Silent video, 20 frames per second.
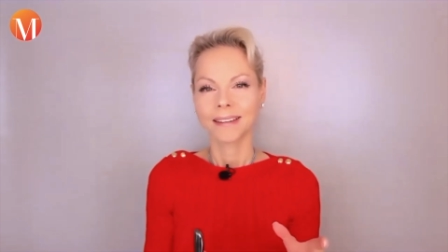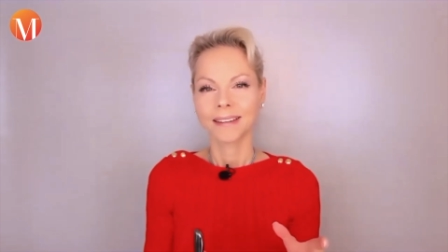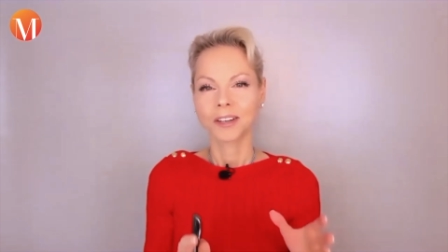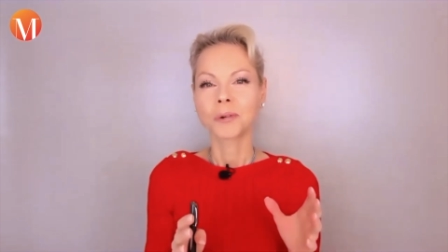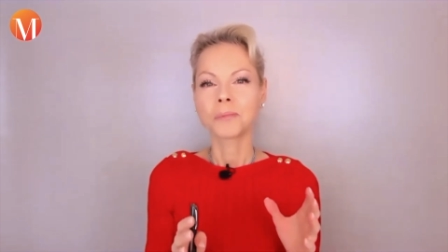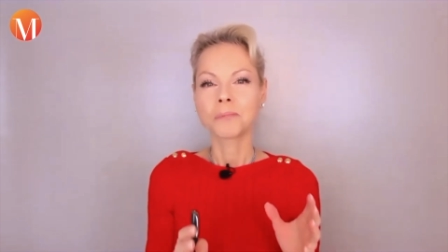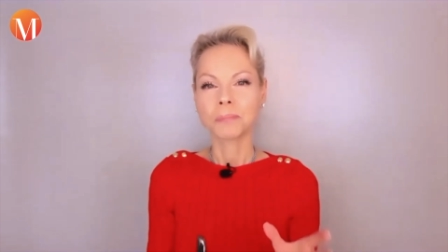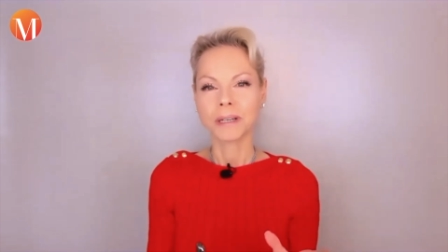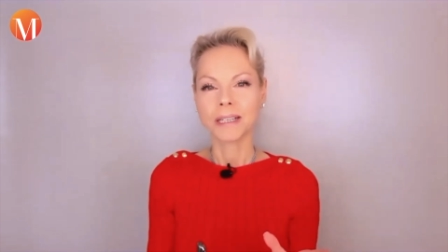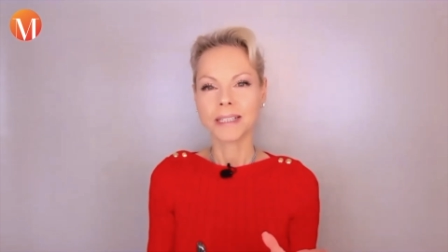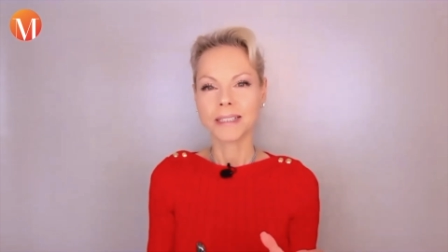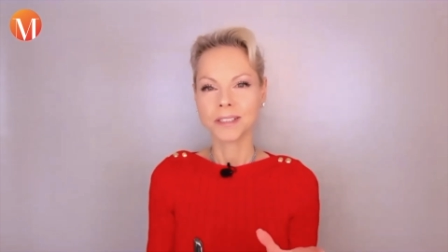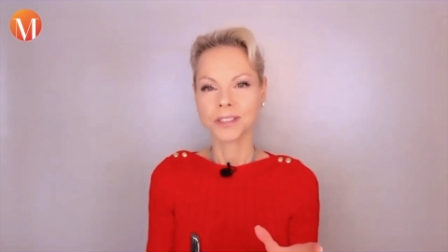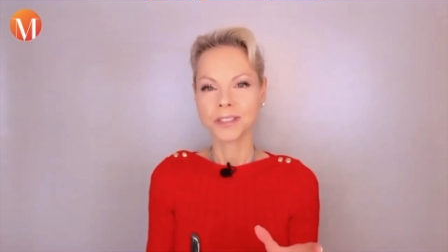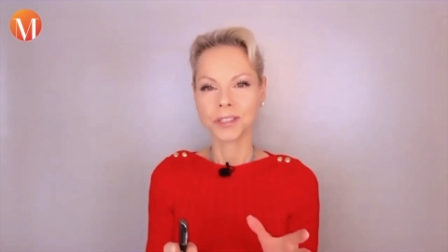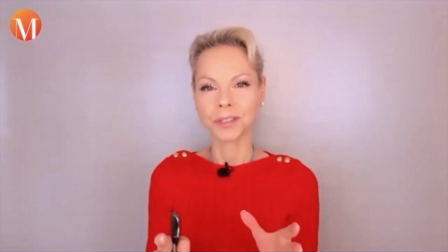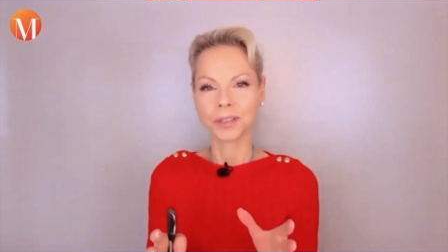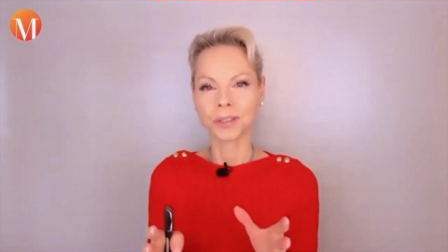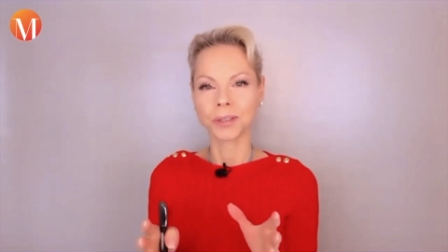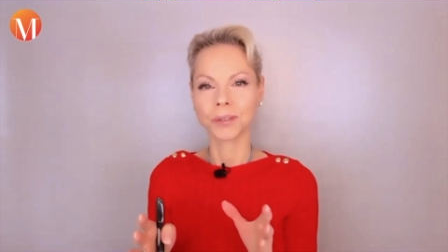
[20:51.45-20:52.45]
compared
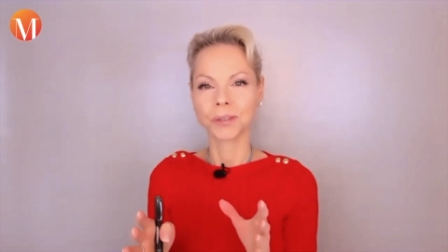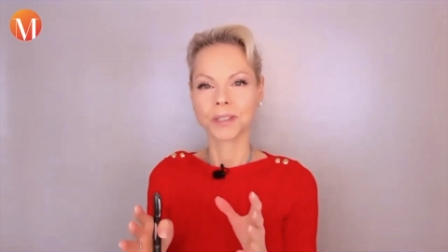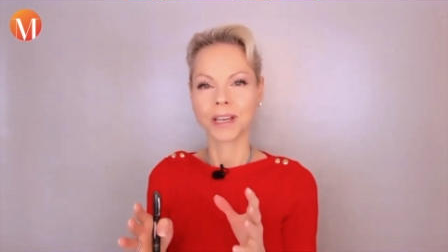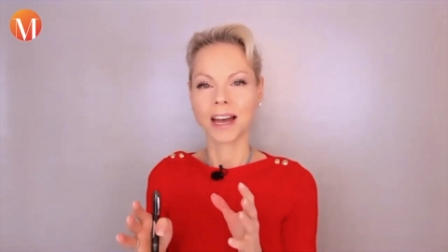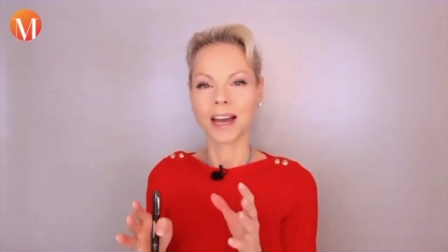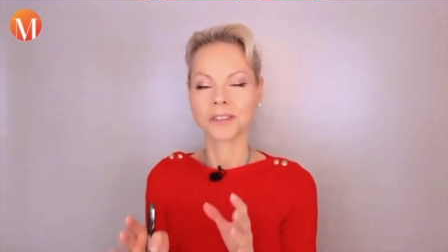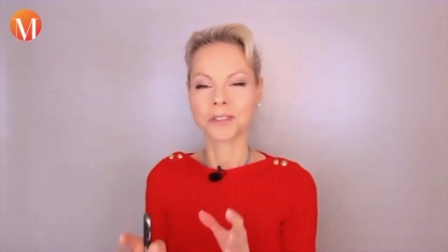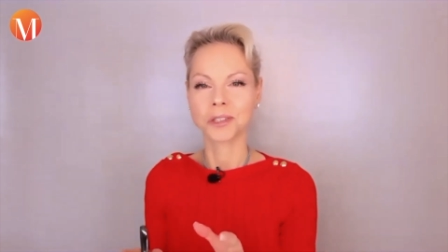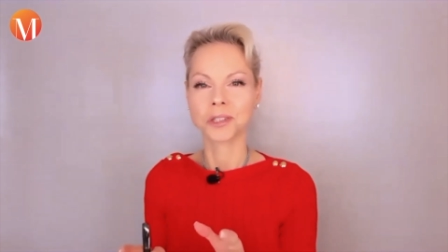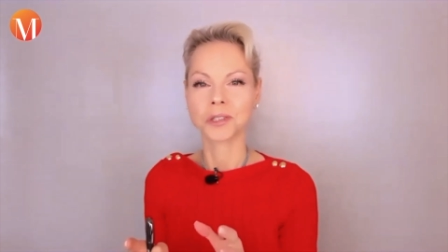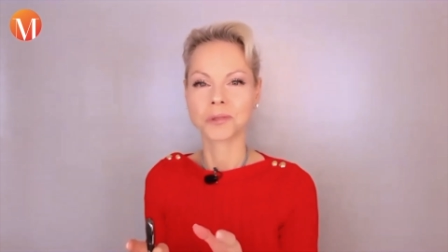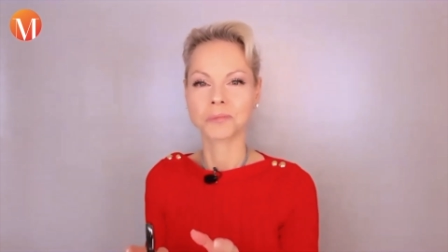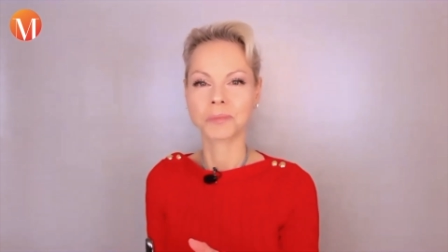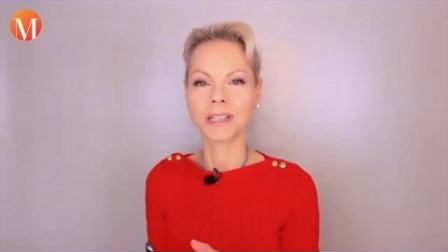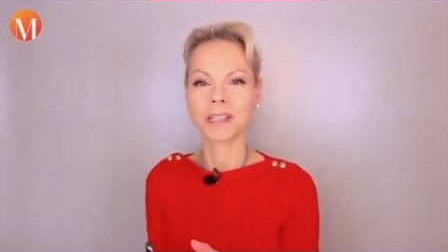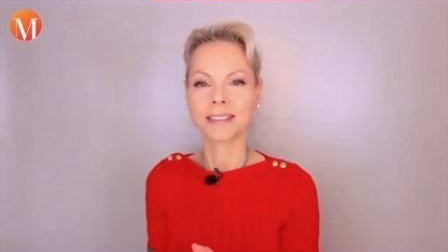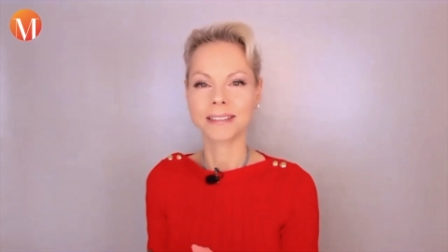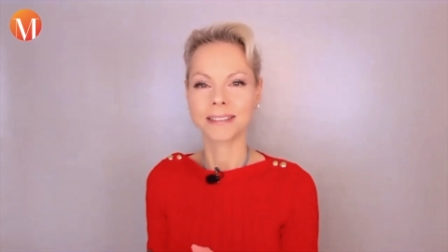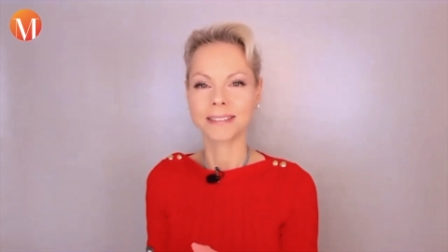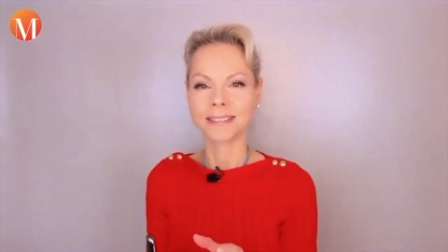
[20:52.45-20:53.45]
to the Hannes
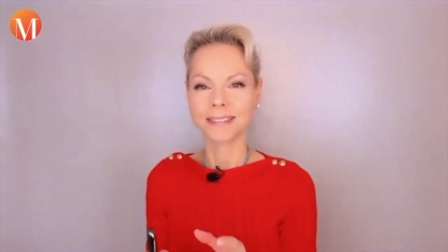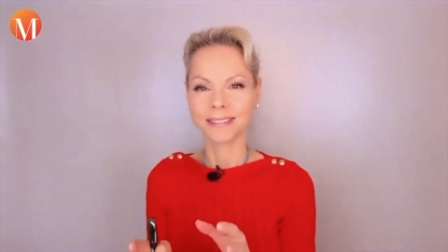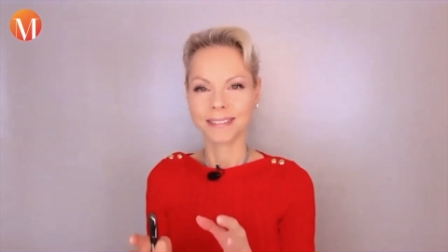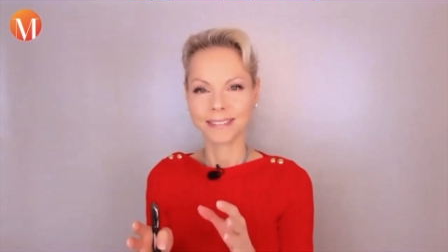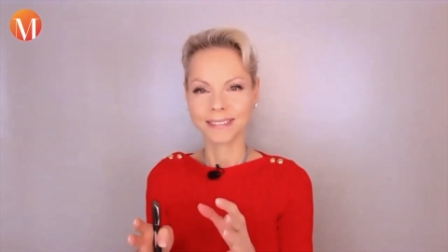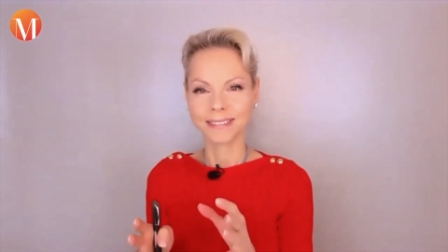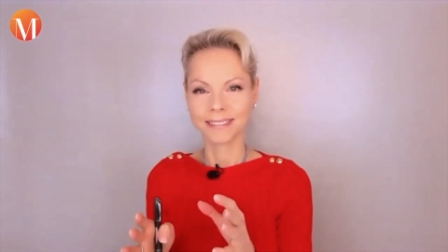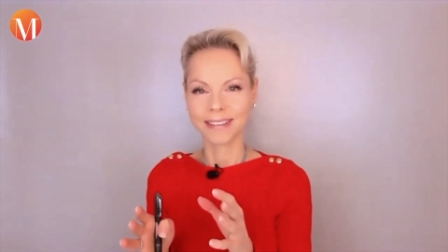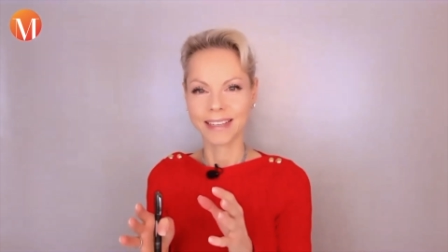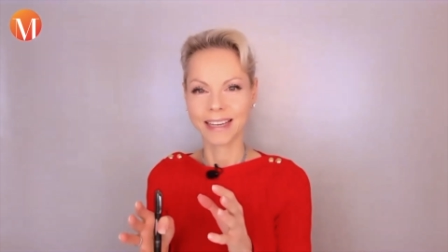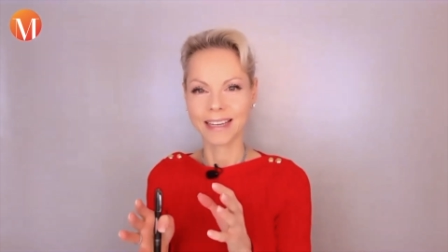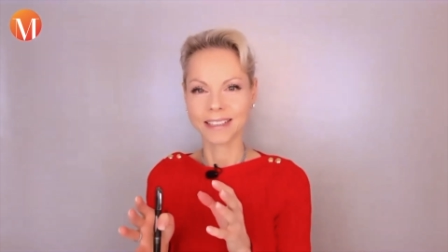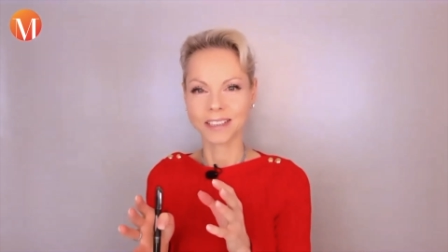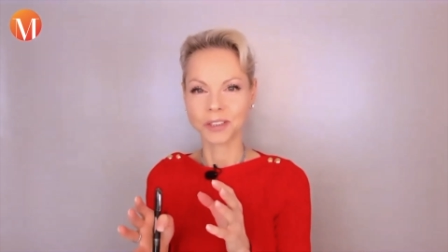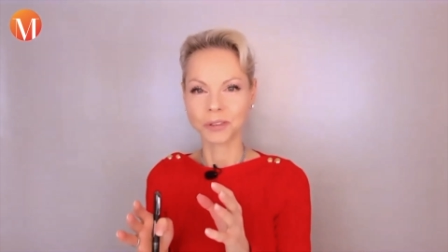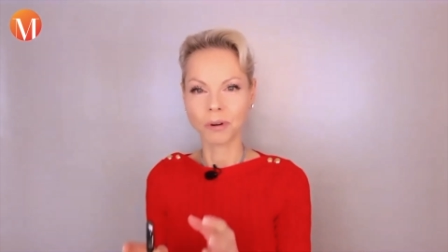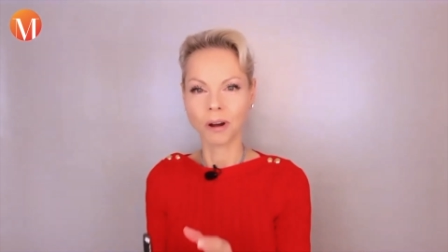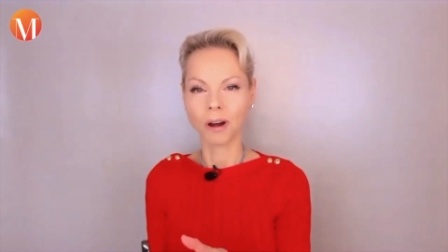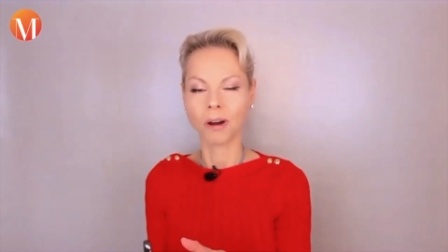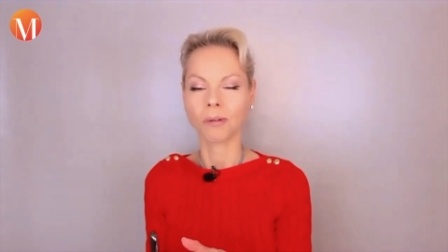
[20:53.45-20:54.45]
Schmid that
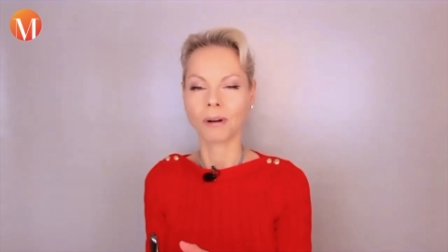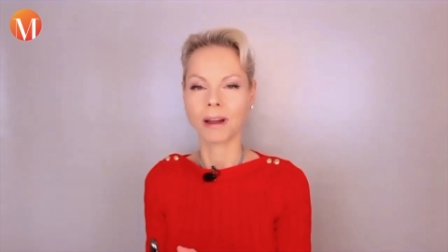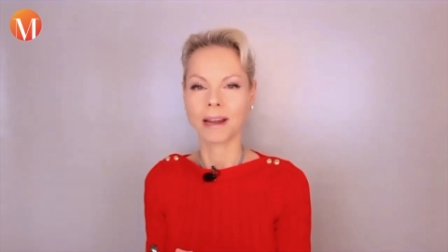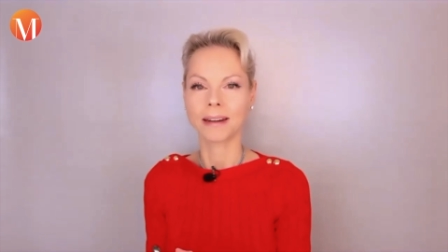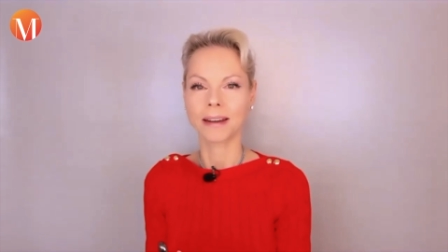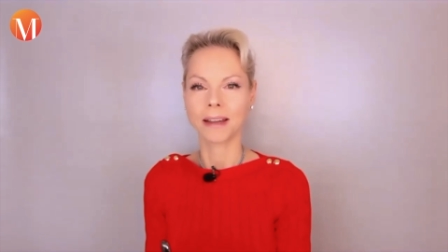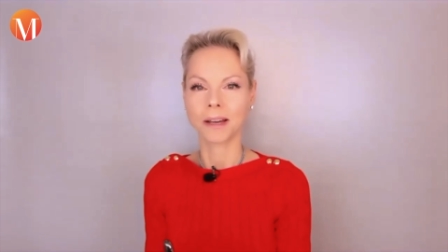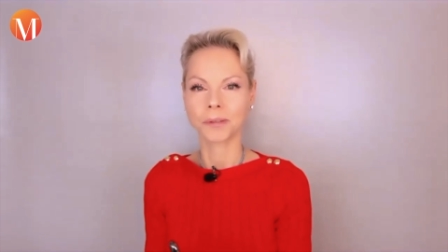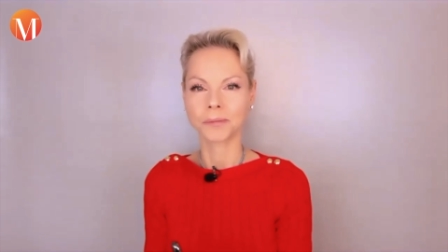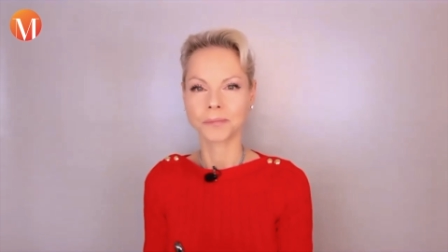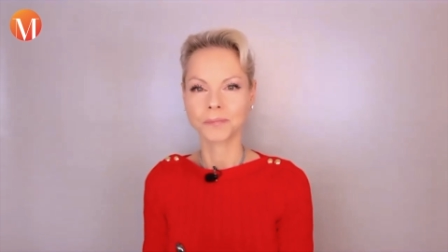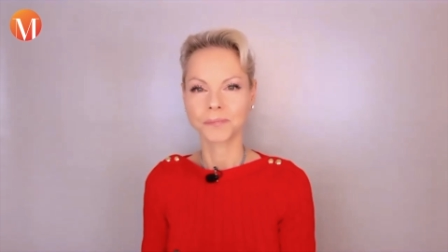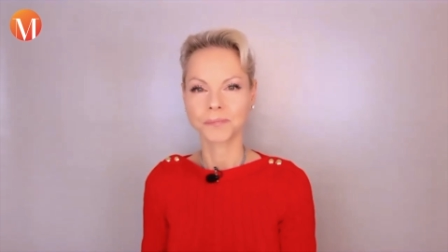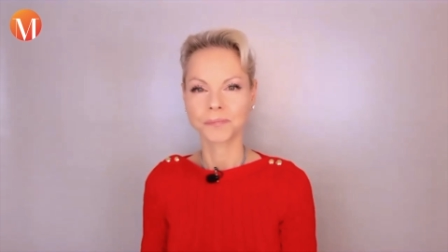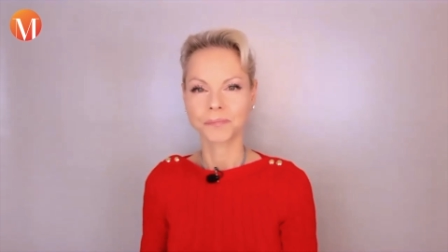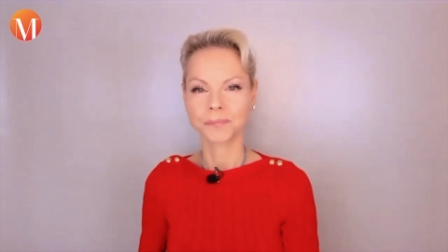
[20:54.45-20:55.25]
you are right now.